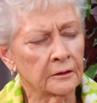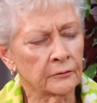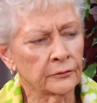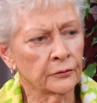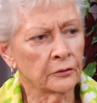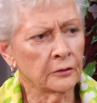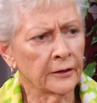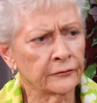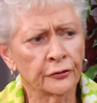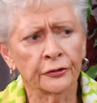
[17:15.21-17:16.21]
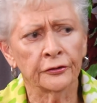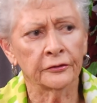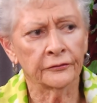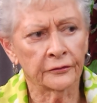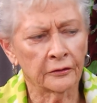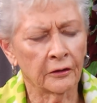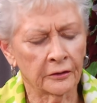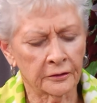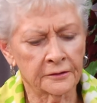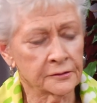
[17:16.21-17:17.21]
rule I've heard for
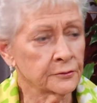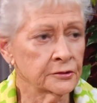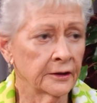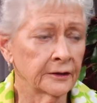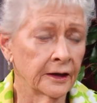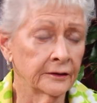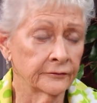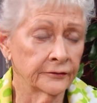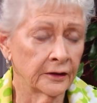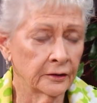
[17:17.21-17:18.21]
orchids, which I kind of follow.